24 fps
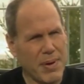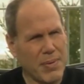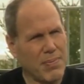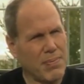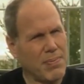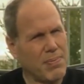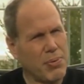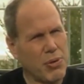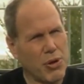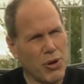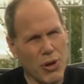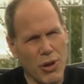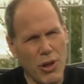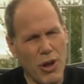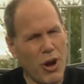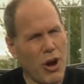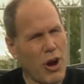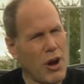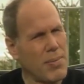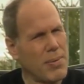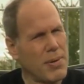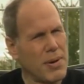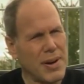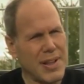but Pearl
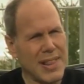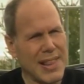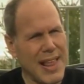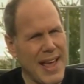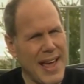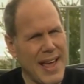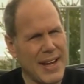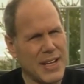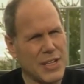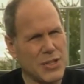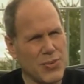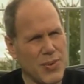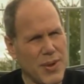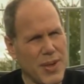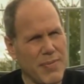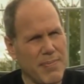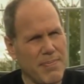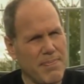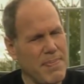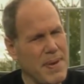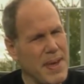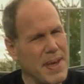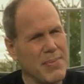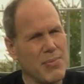Harbor, Atlantis, we
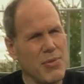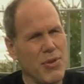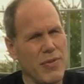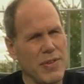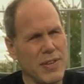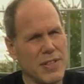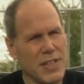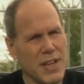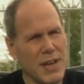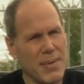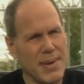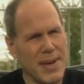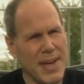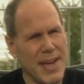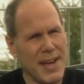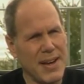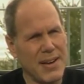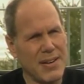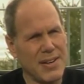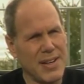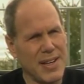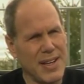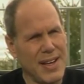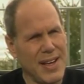have big movies coming
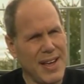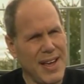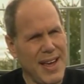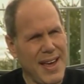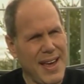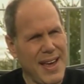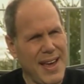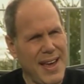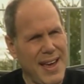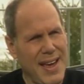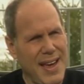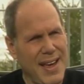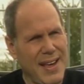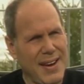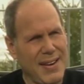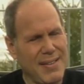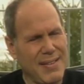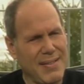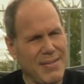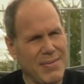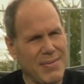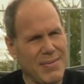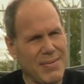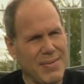out,
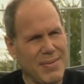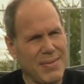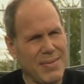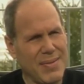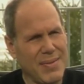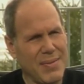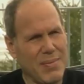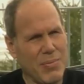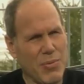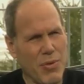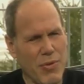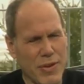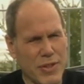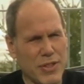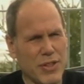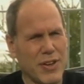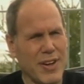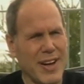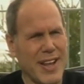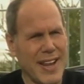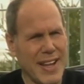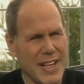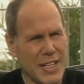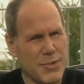and
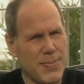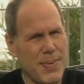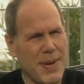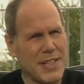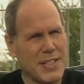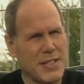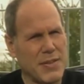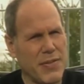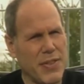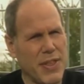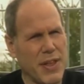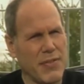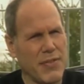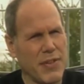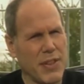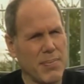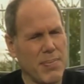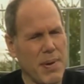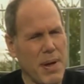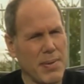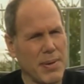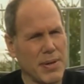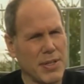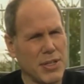movies are an inexpensive thing for
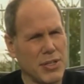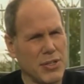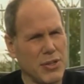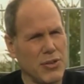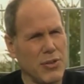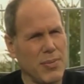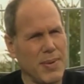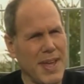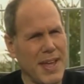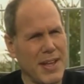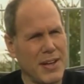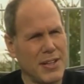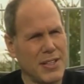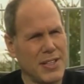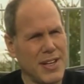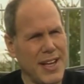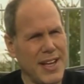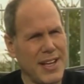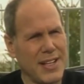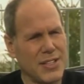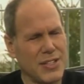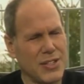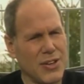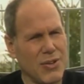the public to do to be
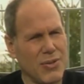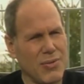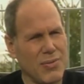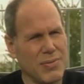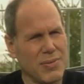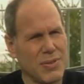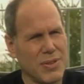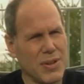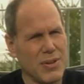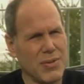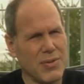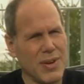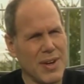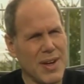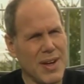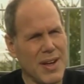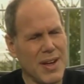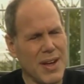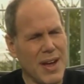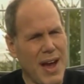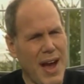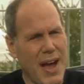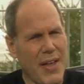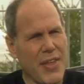entertained. So
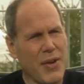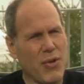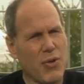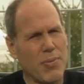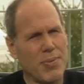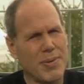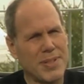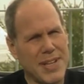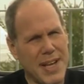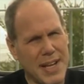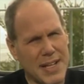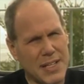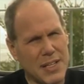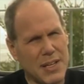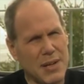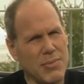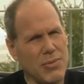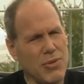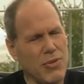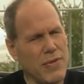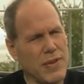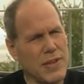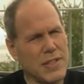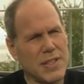I think we're
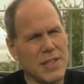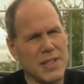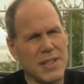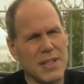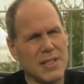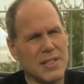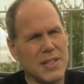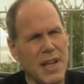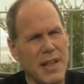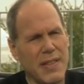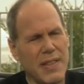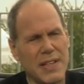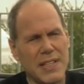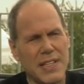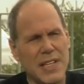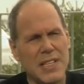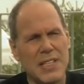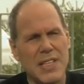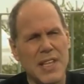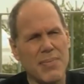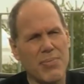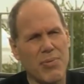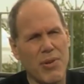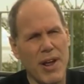protected in movies, and the
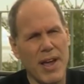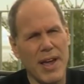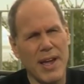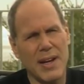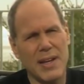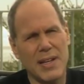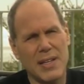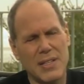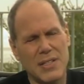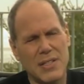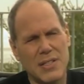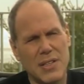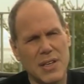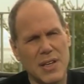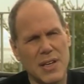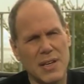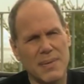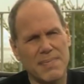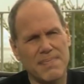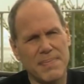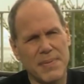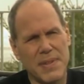Disney brand is